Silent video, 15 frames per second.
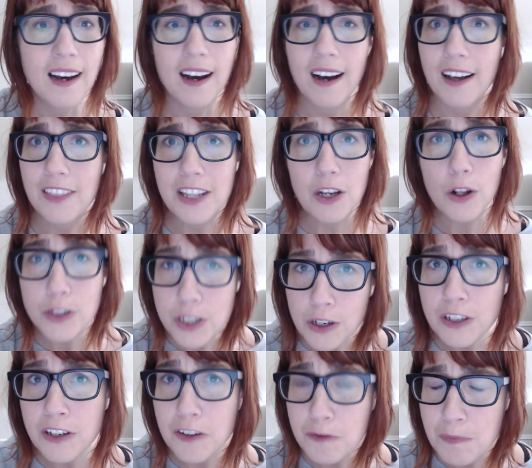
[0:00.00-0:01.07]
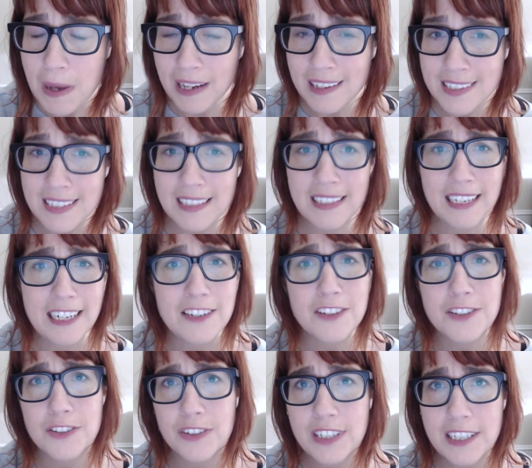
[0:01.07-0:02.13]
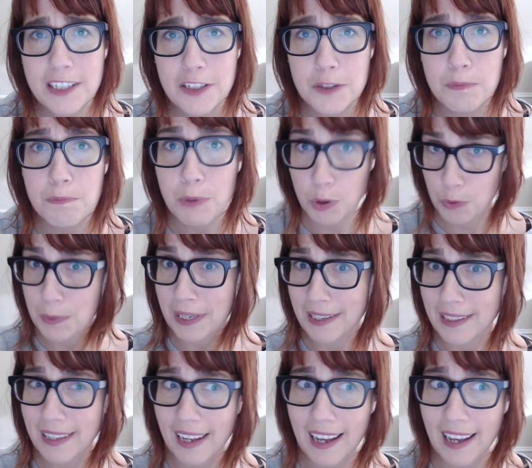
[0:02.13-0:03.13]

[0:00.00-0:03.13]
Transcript: The alternative medicine industry is booming,